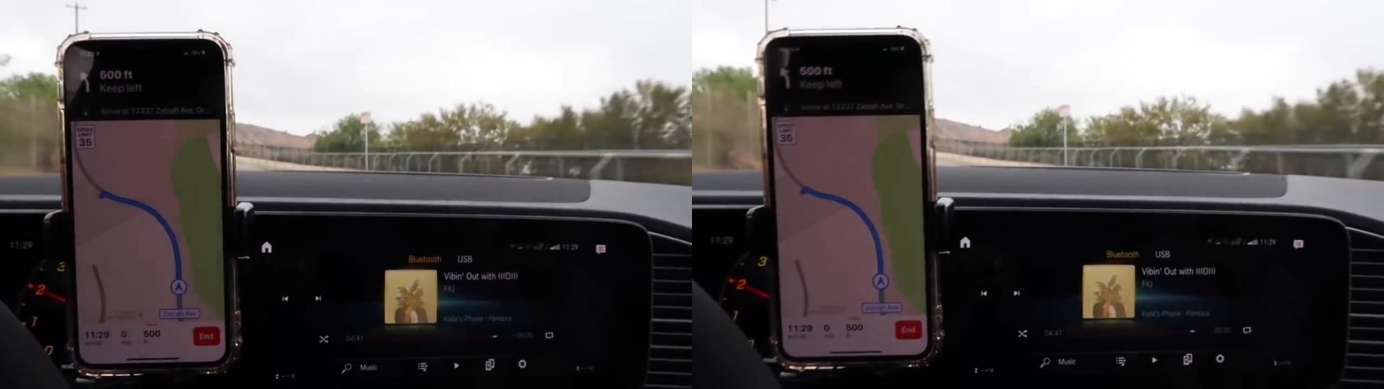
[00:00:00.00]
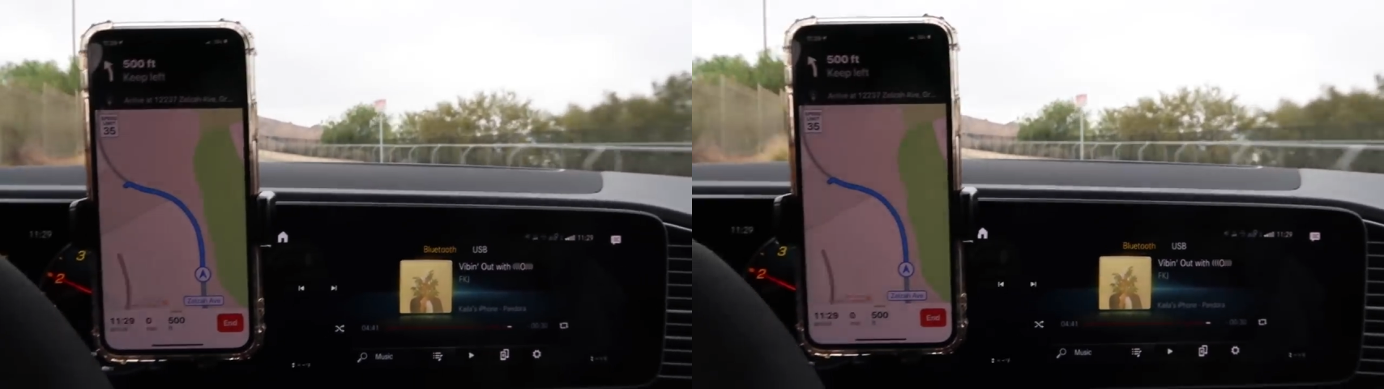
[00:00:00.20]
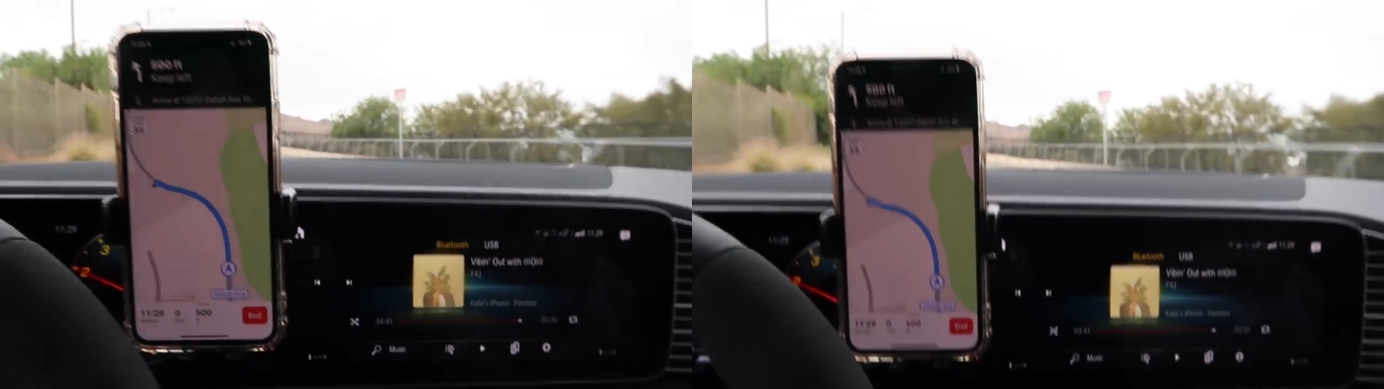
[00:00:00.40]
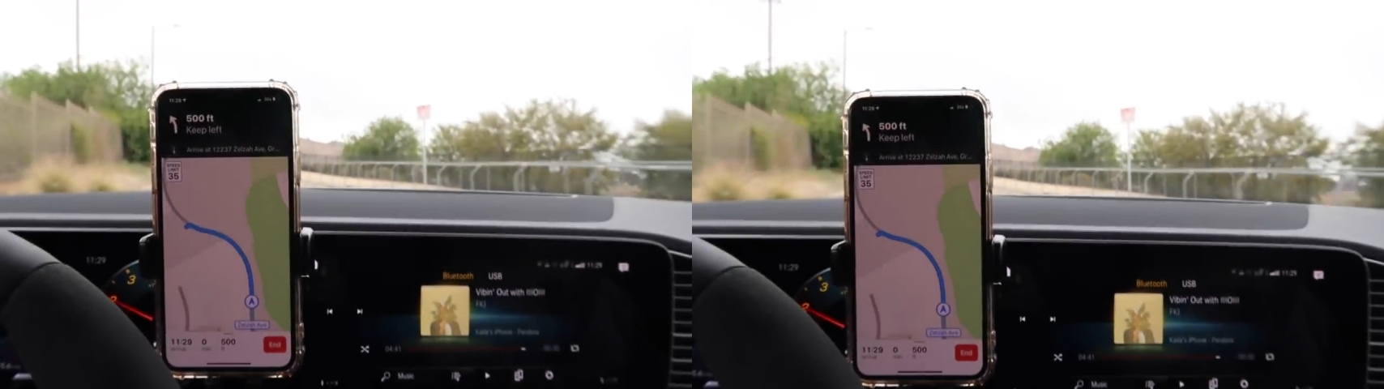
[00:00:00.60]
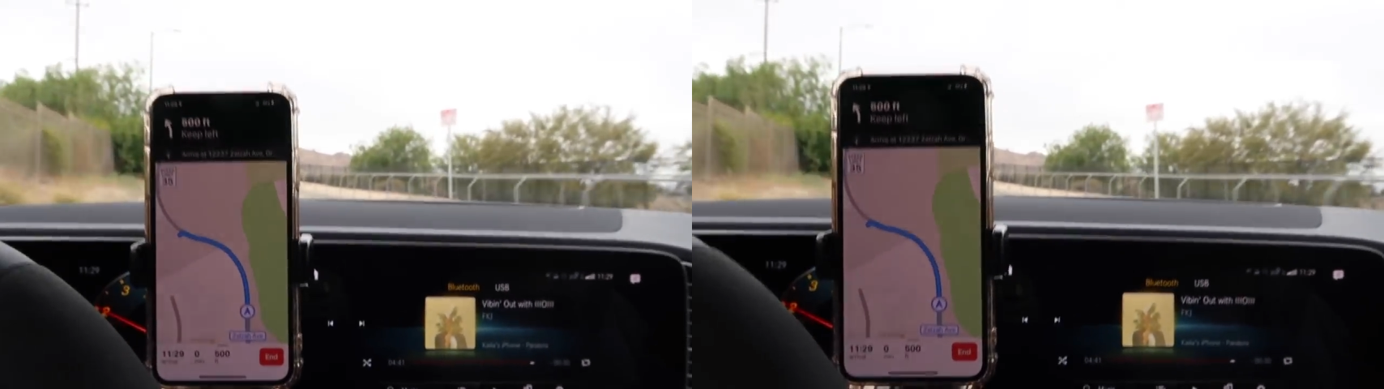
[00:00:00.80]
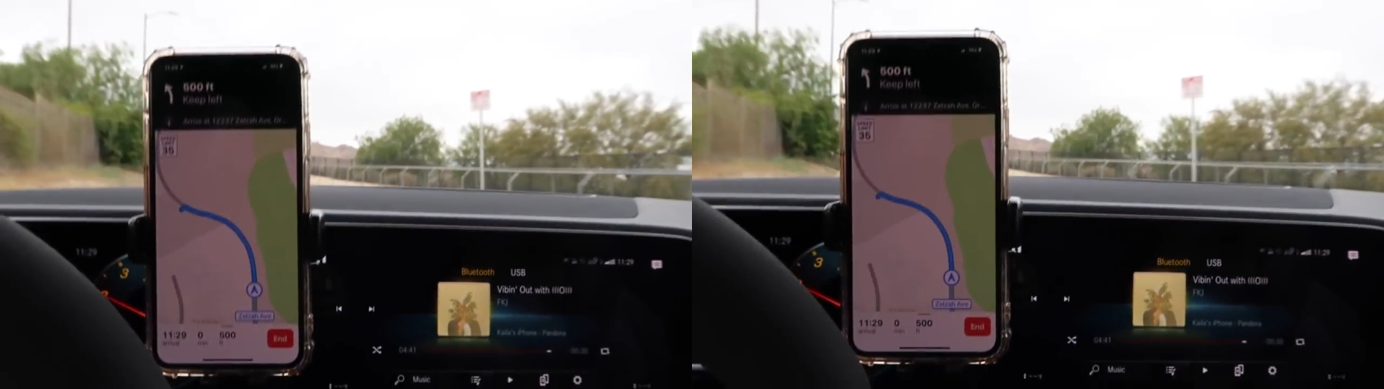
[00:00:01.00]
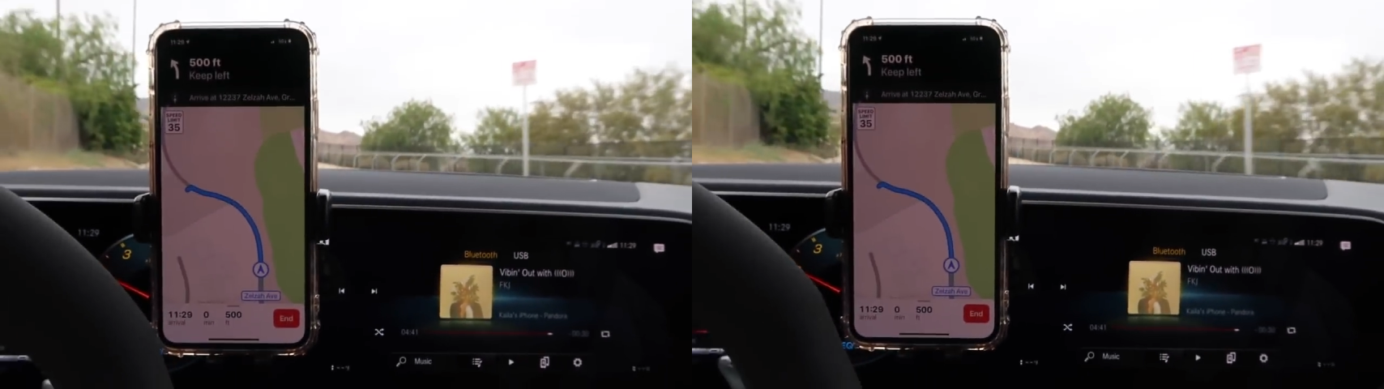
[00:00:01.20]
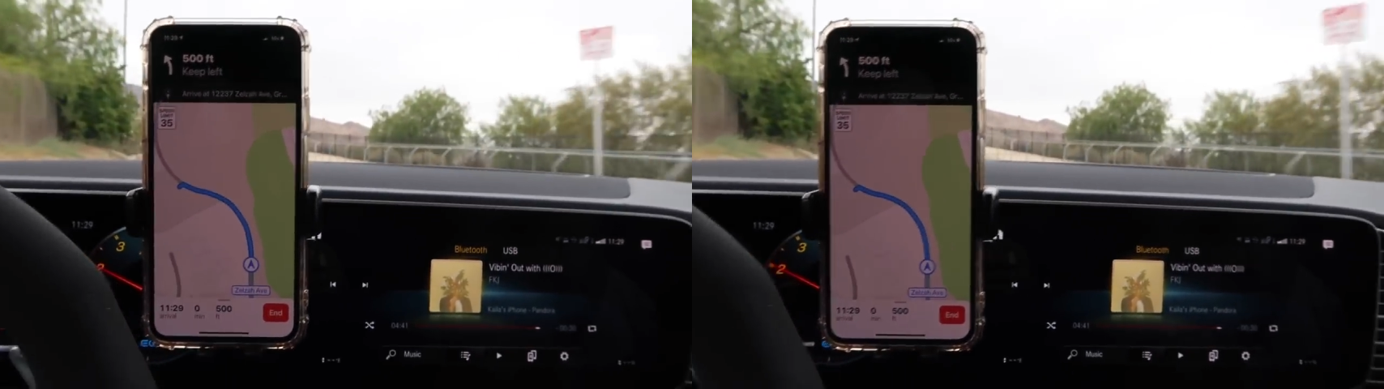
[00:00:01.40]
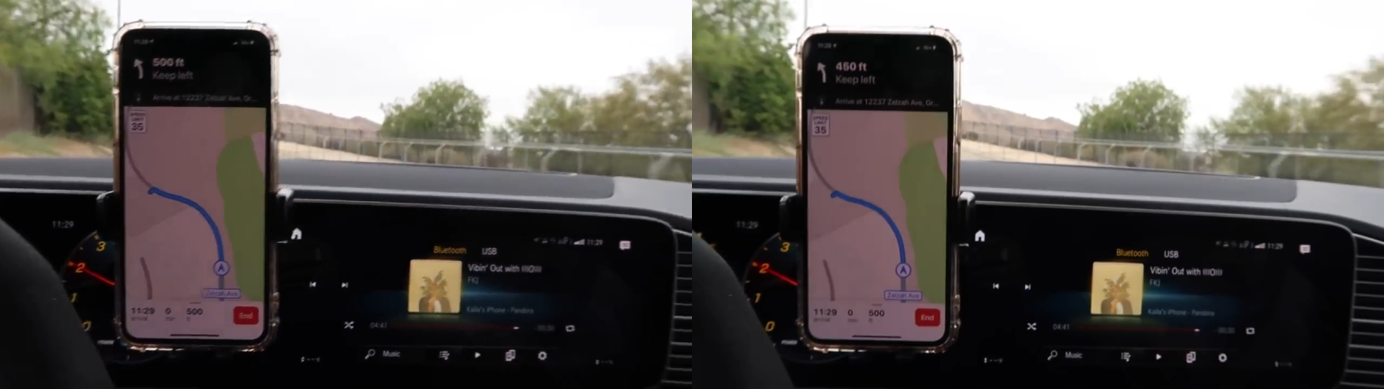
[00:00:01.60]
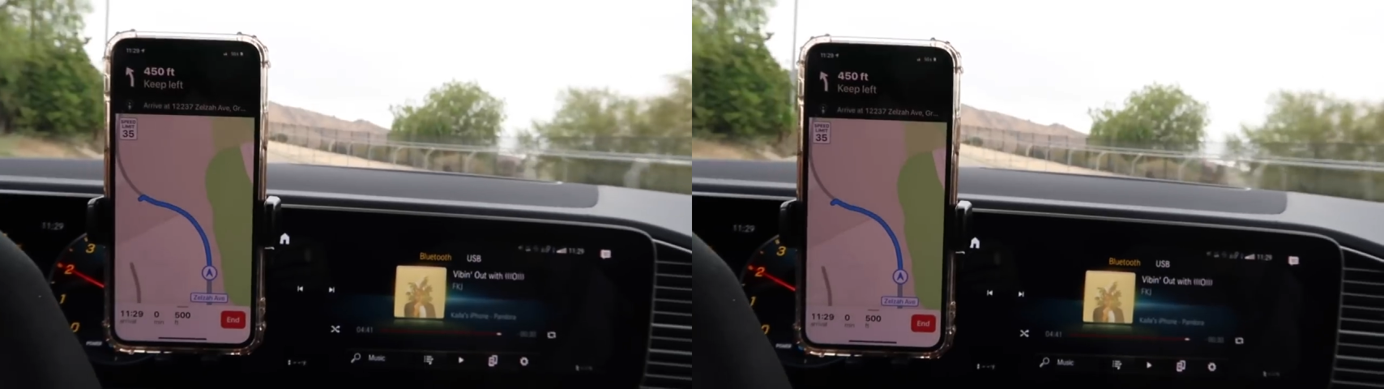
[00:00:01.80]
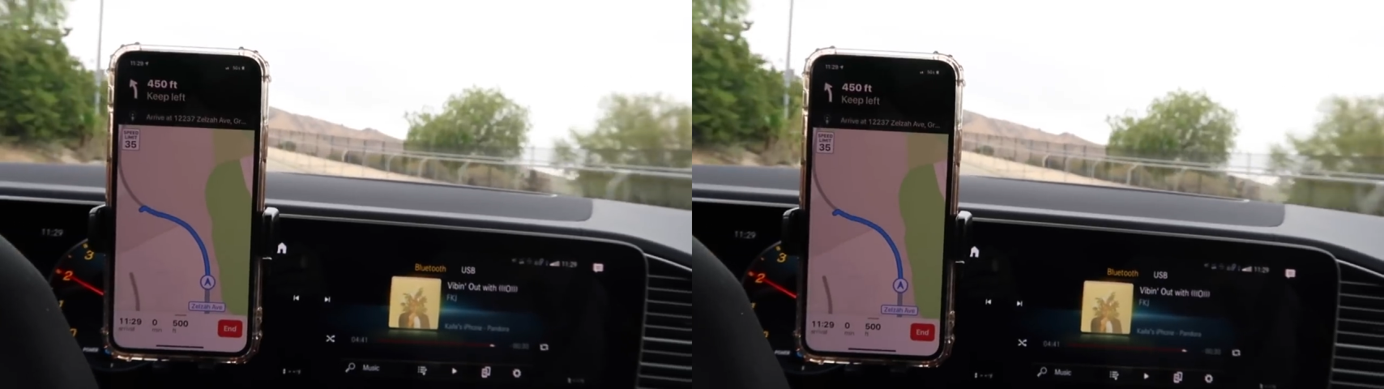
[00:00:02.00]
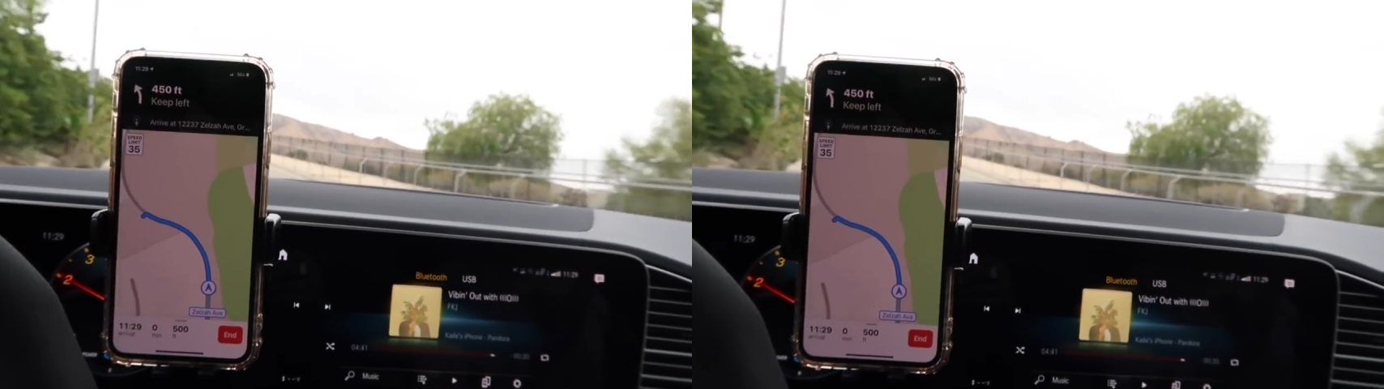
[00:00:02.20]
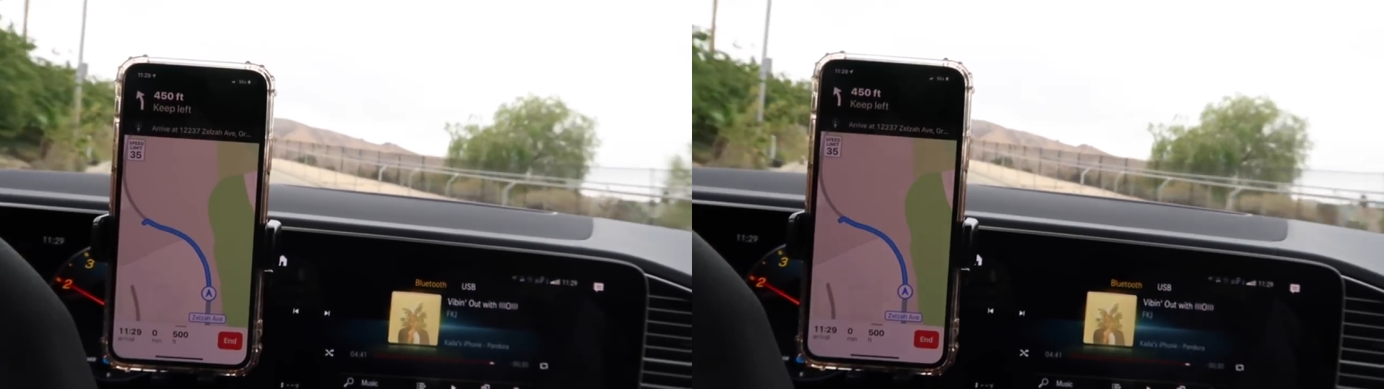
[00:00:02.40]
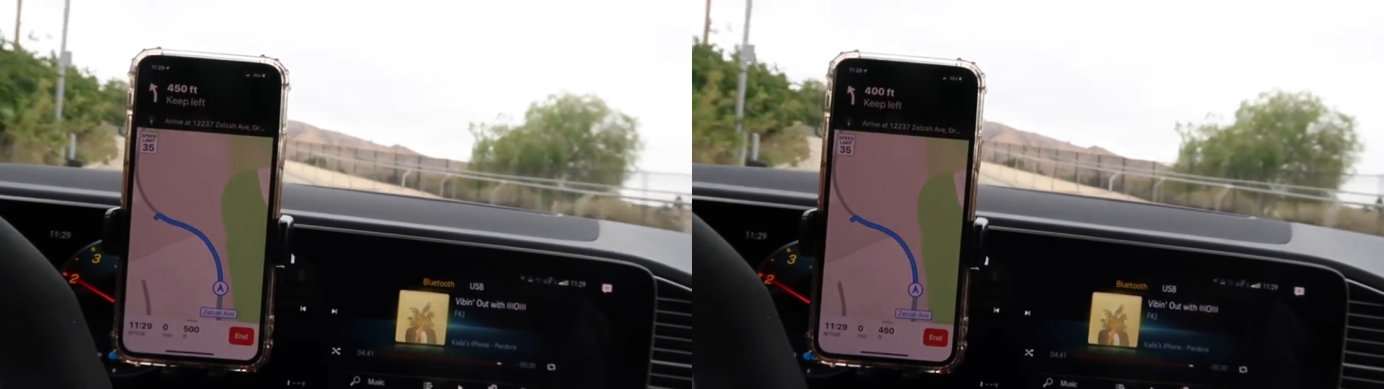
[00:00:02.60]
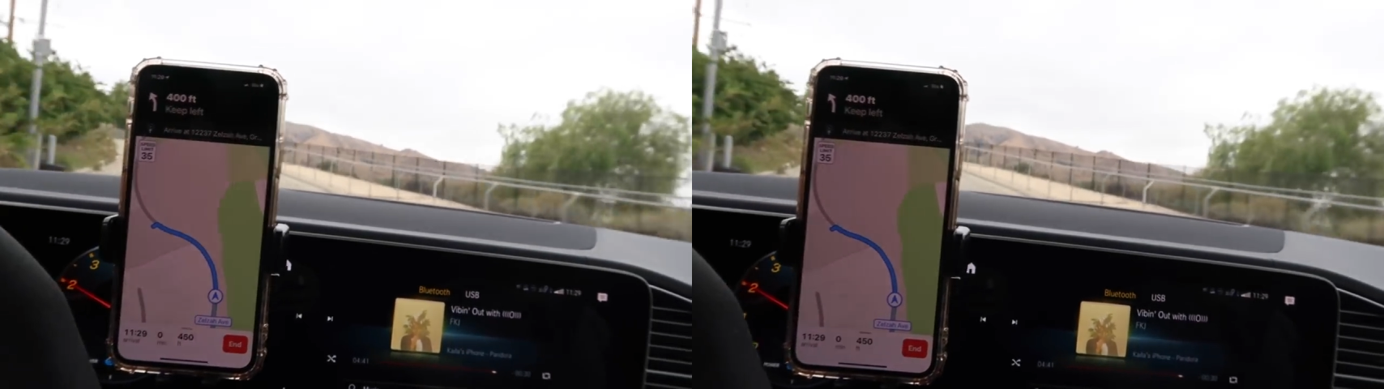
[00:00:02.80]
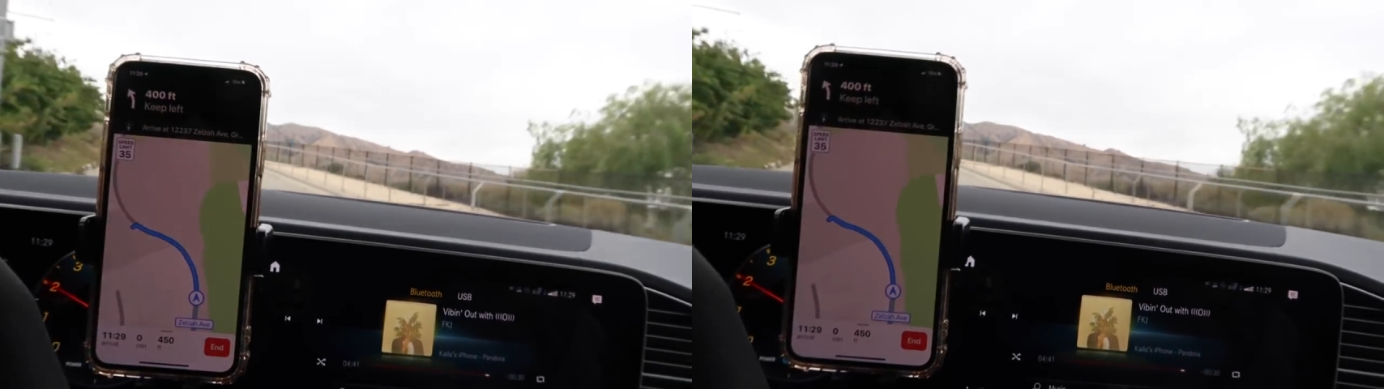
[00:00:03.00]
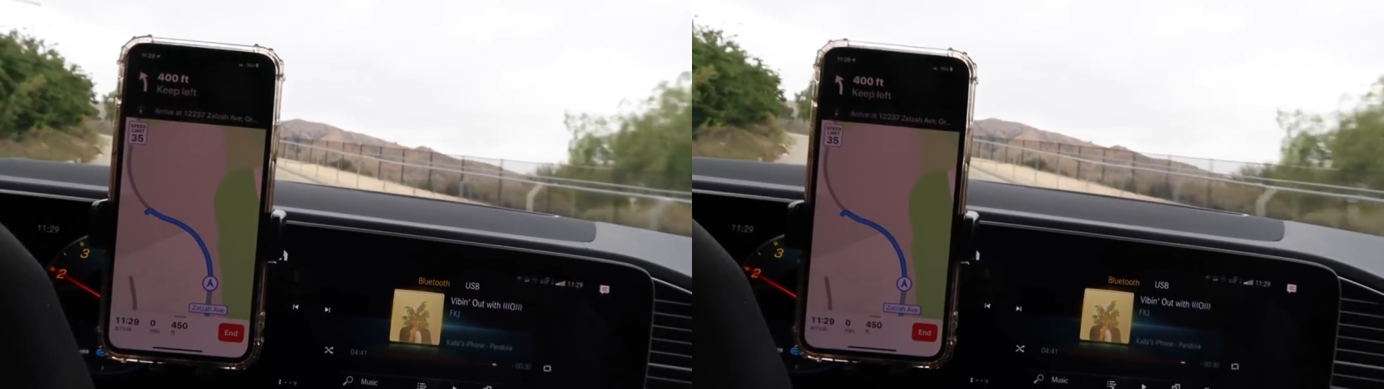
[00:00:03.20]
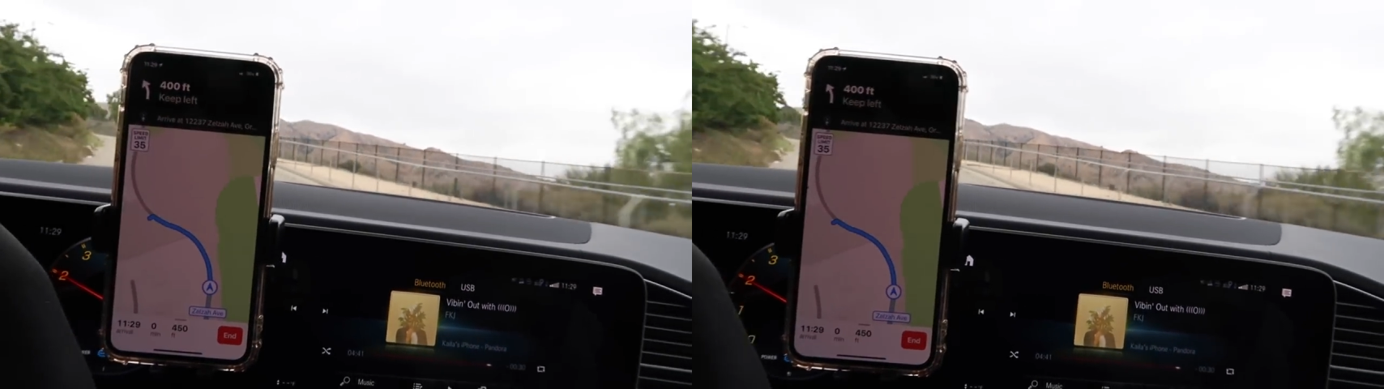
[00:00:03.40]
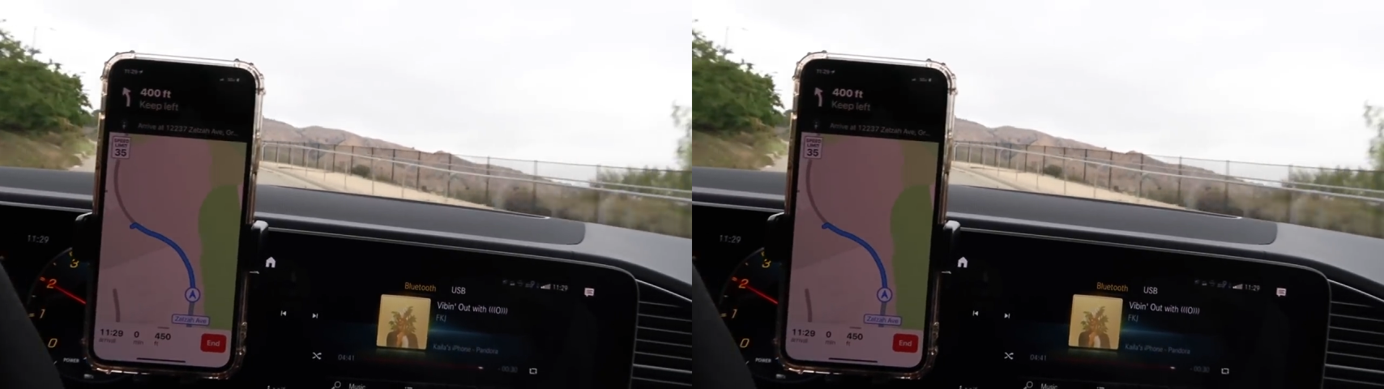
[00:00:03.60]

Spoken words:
No face is visible, so there are no lips to read.